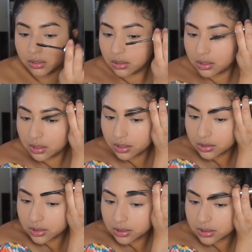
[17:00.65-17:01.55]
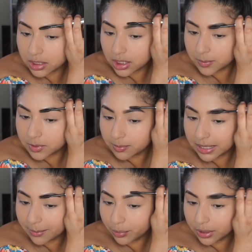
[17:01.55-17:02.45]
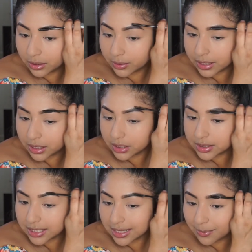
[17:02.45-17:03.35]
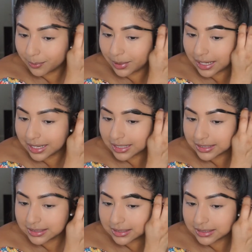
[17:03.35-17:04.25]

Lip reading: and that just keeps my brow hairs in place,